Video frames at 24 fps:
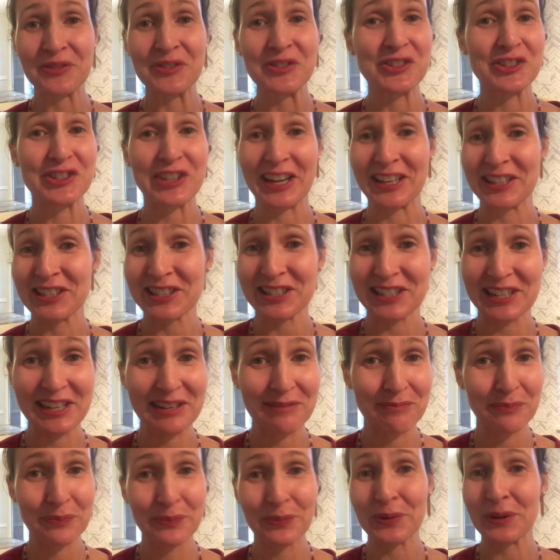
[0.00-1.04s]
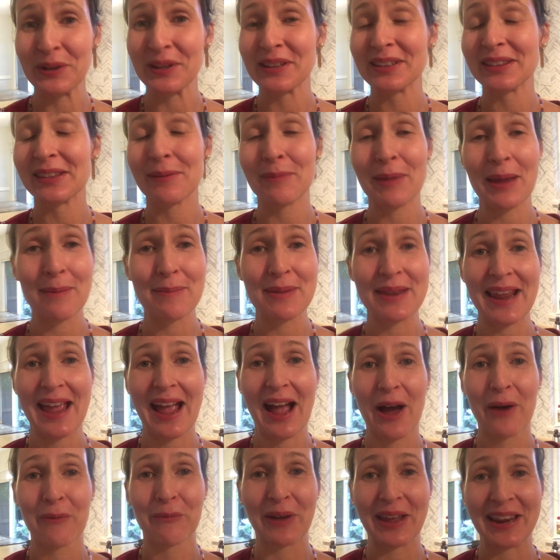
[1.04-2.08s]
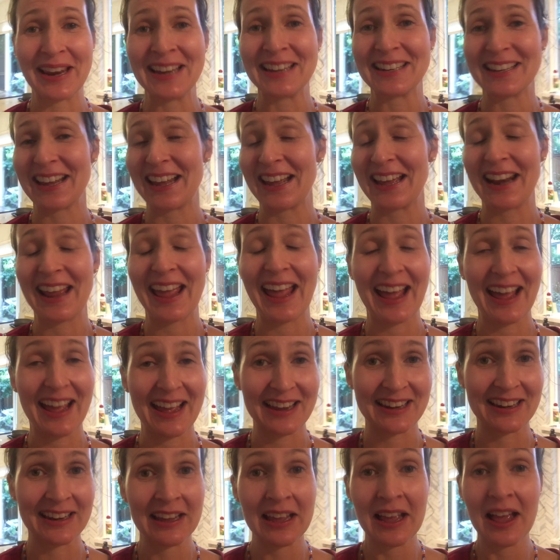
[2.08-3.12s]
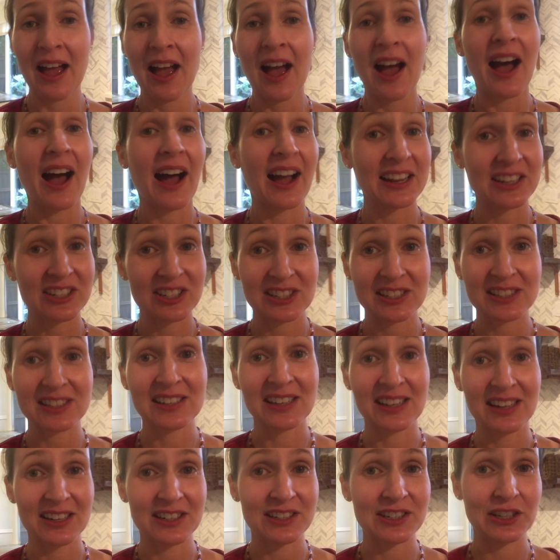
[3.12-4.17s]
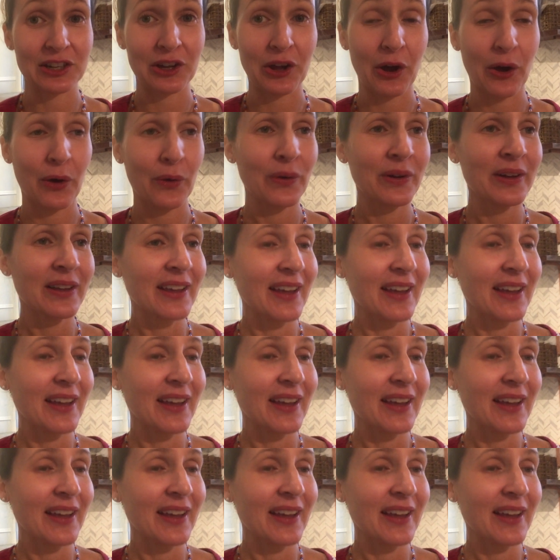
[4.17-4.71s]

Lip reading: Jesse put the baby down when he did, and I just needed to go.